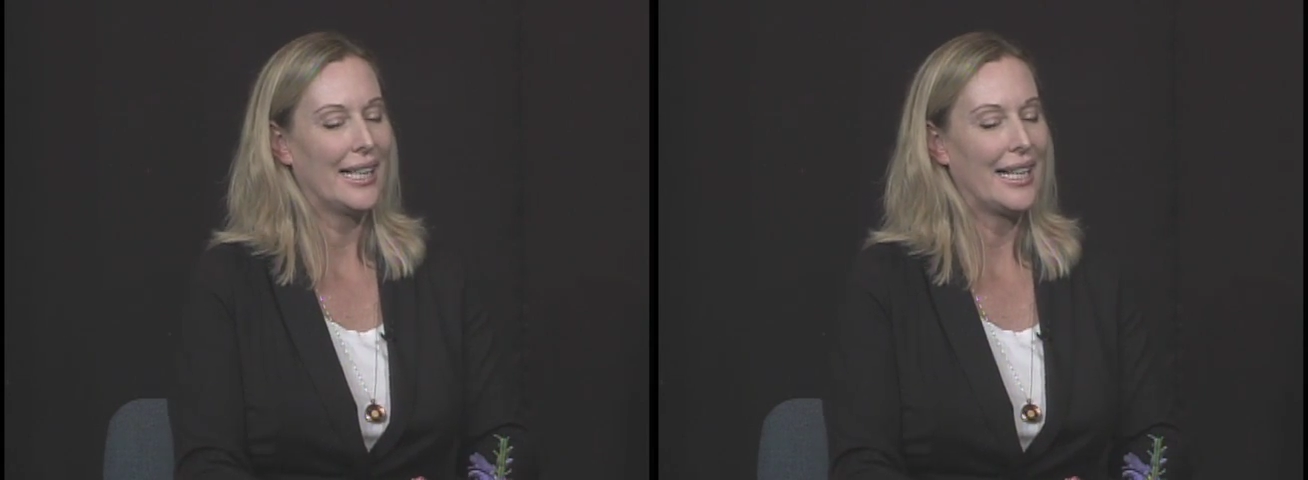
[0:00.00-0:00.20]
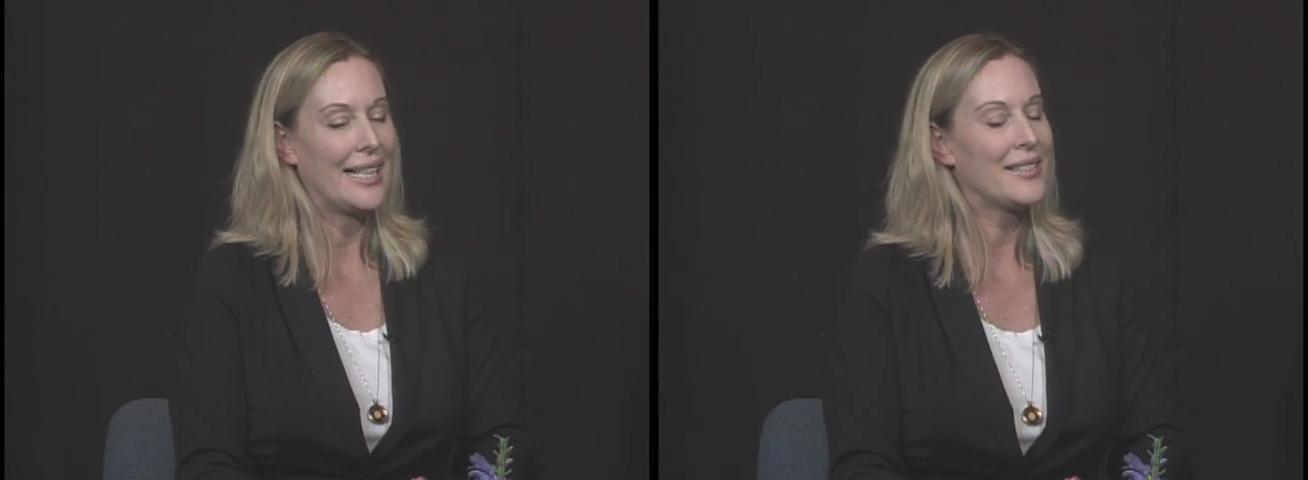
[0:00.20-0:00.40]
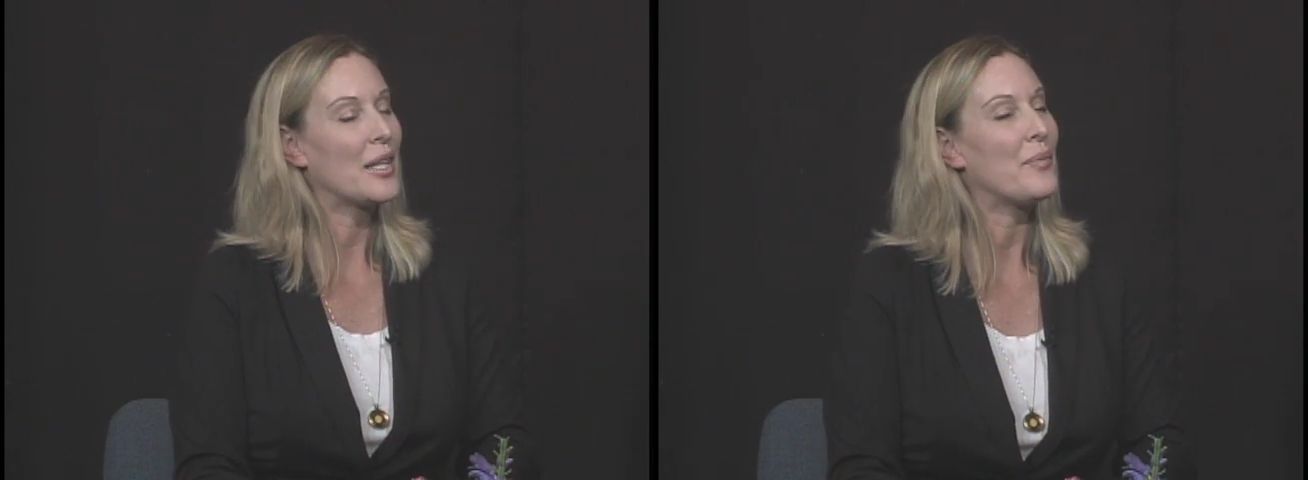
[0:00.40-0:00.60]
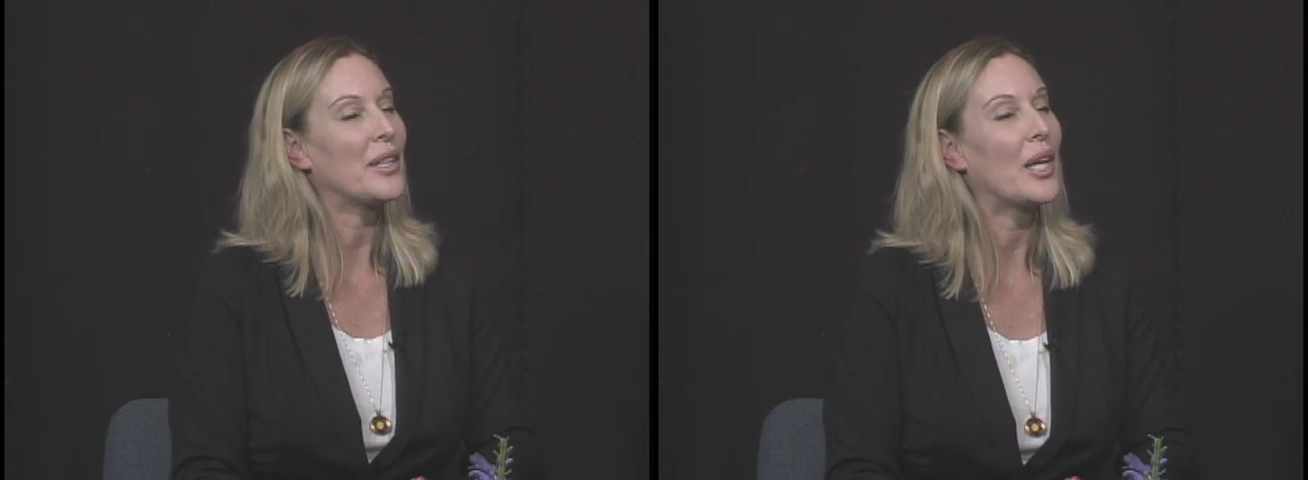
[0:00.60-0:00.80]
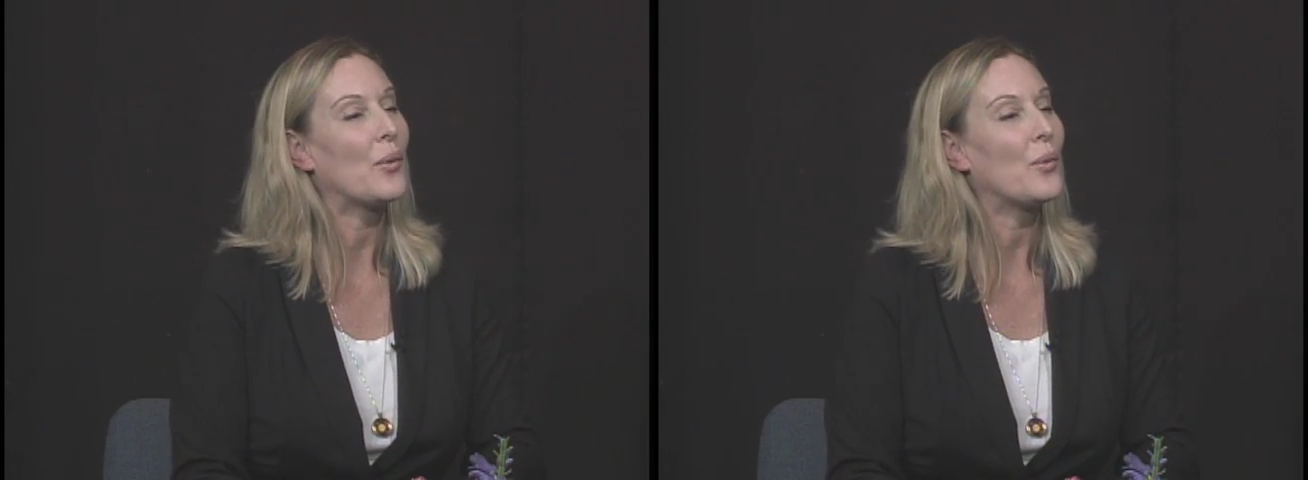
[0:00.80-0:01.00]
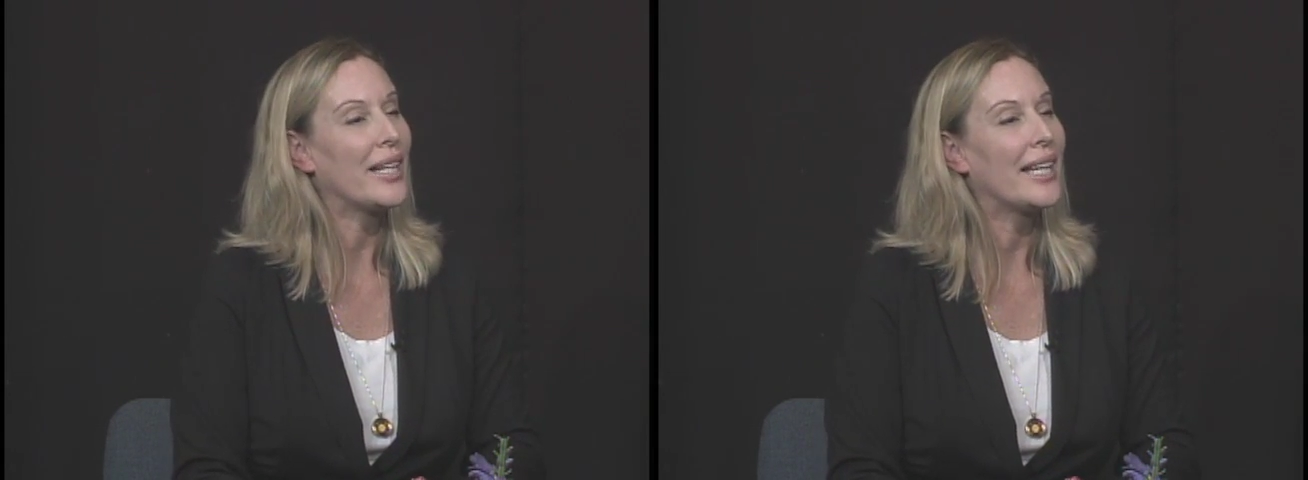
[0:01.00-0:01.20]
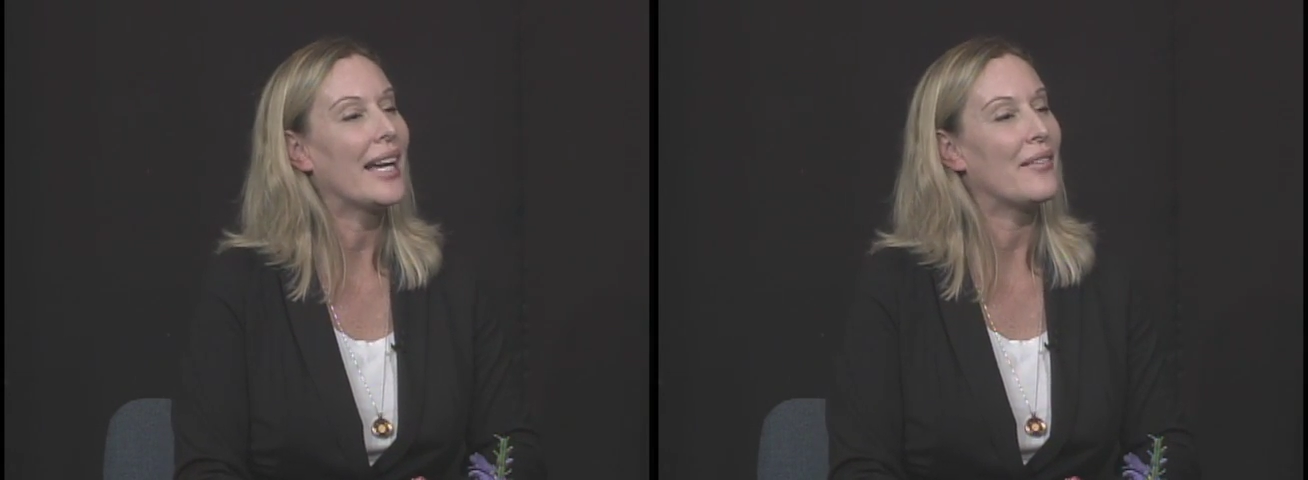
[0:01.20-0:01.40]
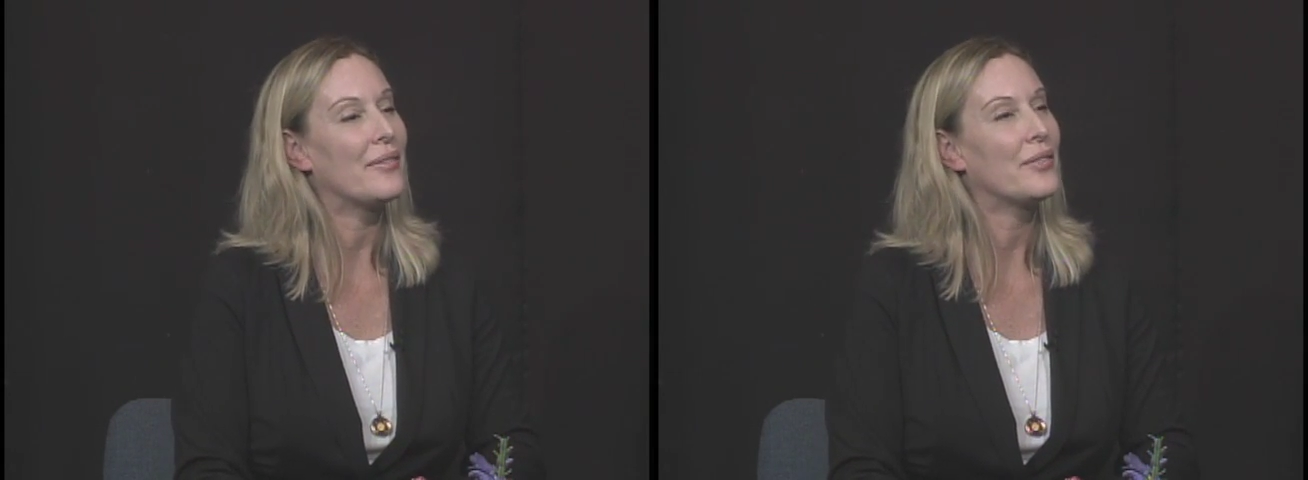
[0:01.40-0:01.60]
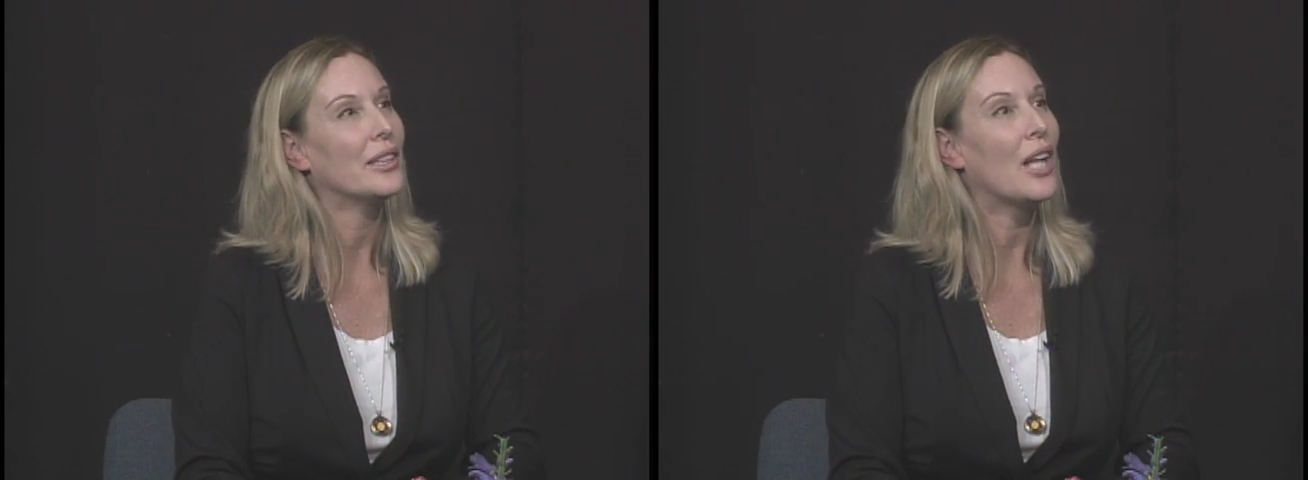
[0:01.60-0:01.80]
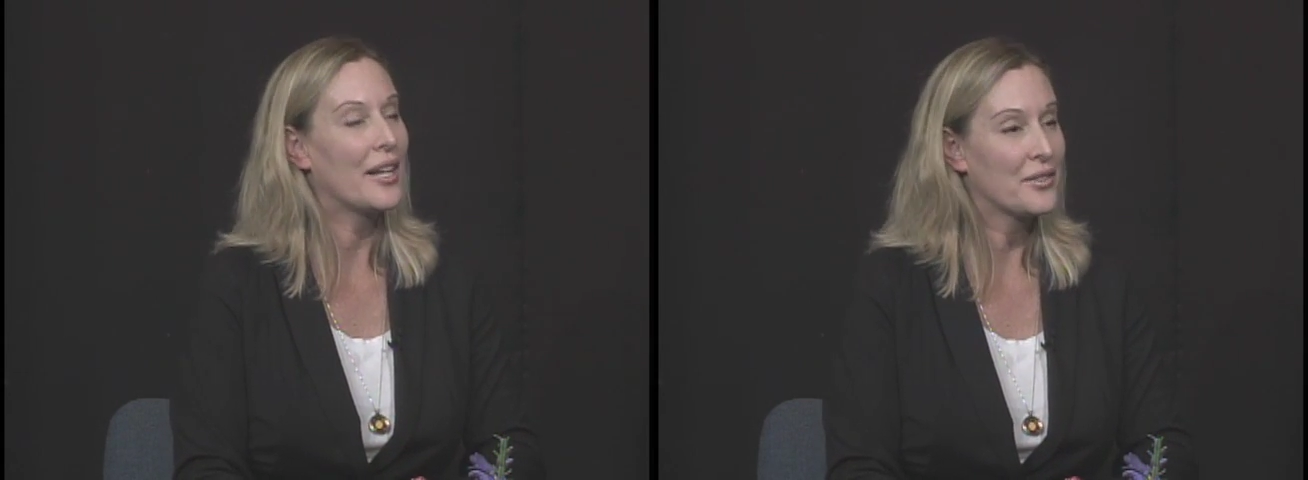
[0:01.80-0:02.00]
is something that we have
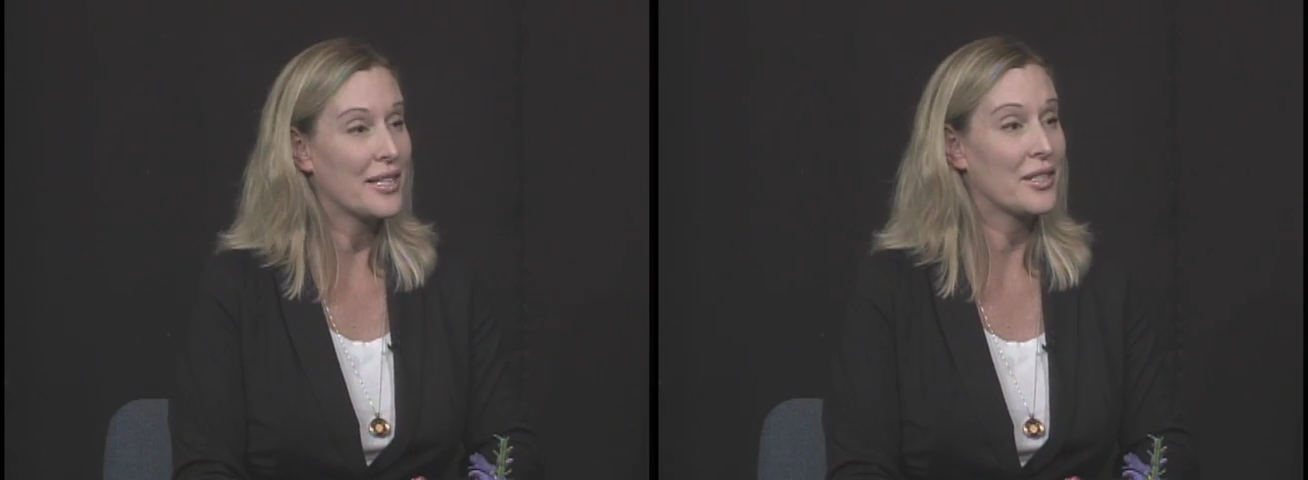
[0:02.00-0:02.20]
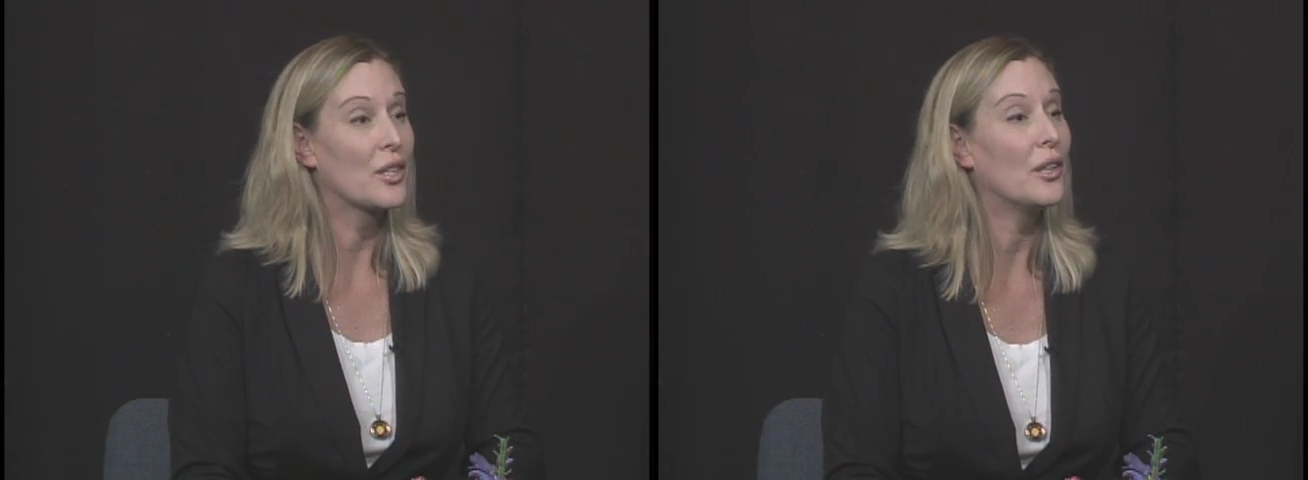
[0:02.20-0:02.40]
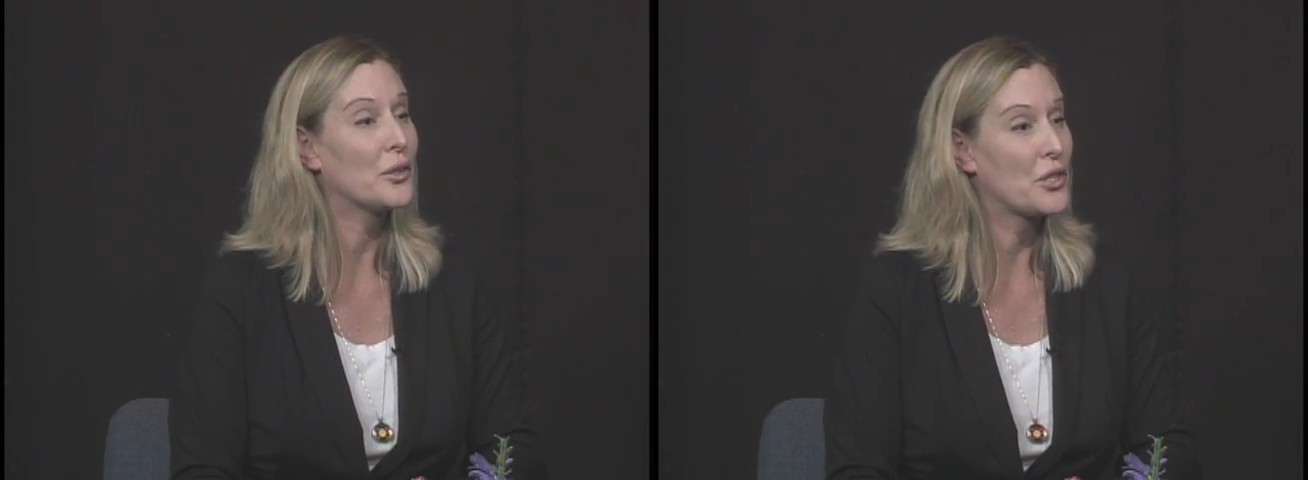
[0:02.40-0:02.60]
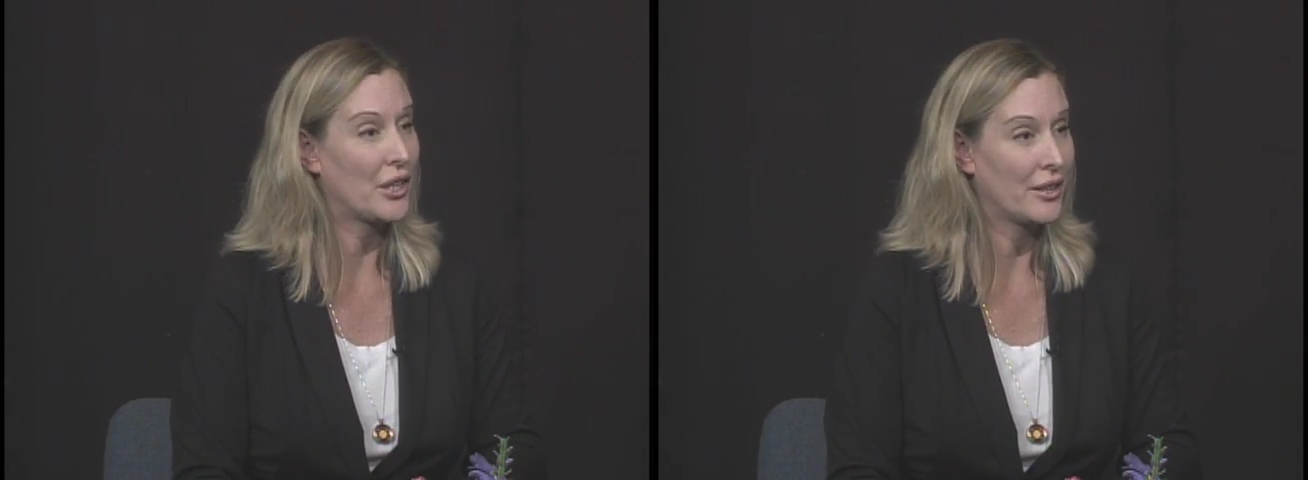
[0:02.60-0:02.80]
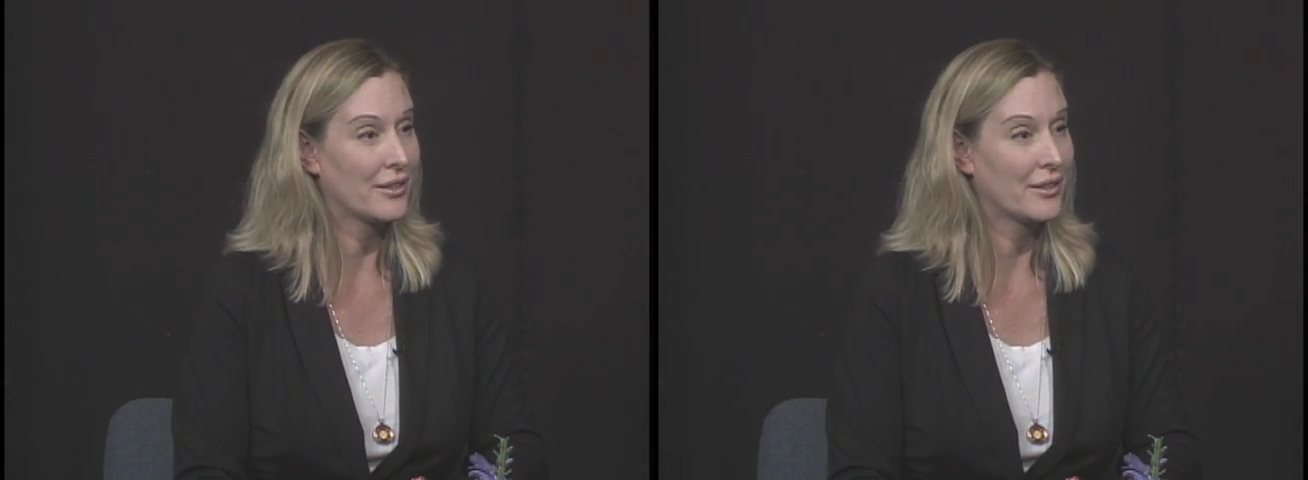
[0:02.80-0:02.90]
lost as a culture.